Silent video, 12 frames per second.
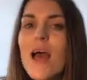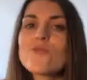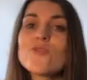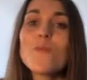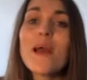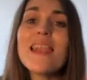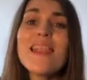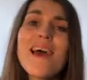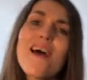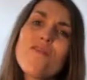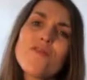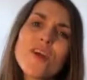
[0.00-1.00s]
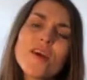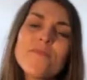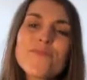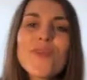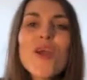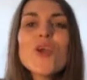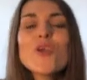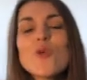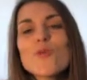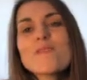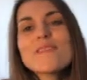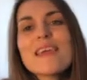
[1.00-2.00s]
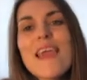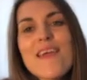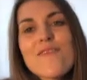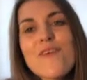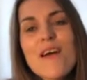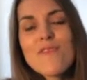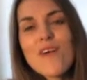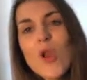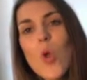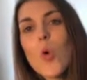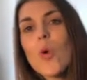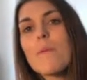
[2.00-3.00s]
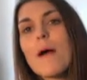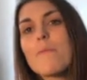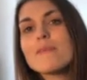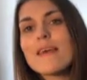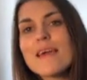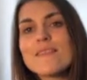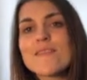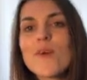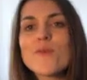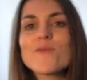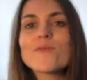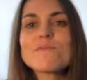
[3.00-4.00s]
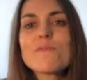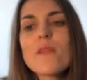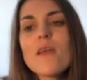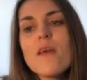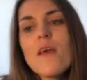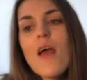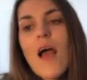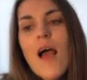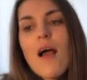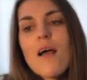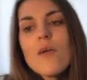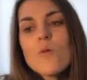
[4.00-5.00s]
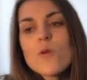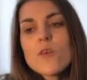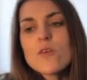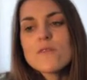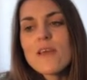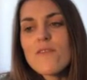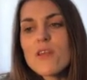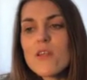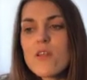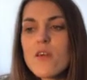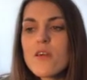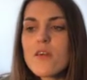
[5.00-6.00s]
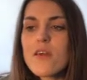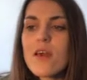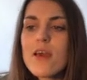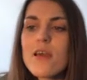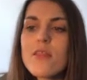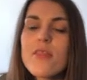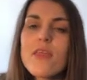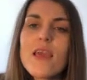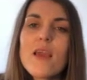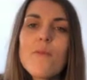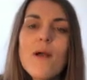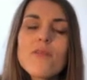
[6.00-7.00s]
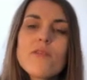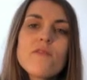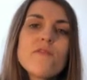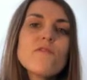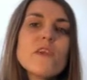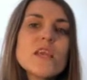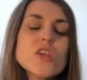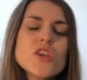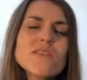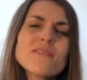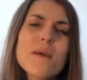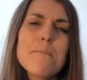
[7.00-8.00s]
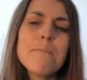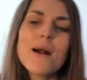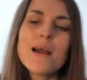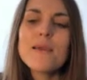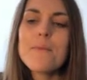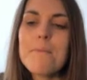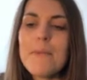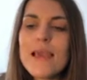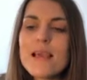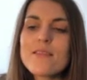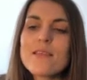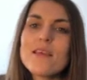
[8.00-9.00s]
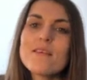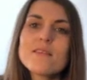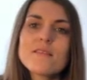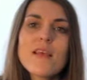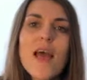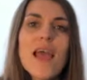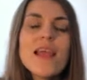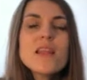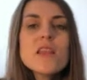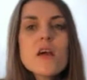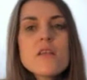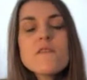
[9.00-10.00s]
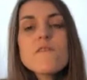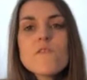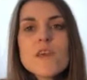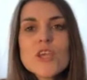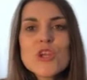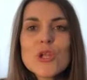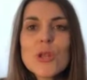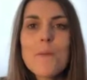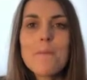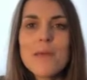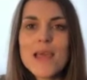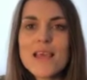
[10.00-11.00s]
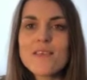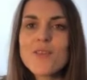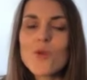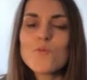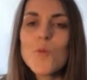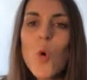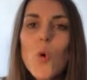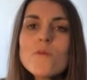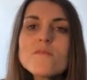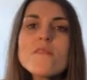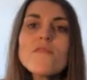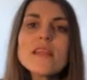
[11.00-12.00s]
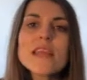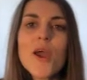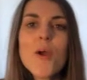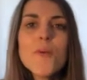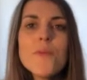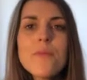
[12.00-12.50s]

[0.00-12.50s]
to my left, you'll see a fact file all about potatoes. I want you to have a little look and think about the features that might make this a non-fiction piece. So pause the video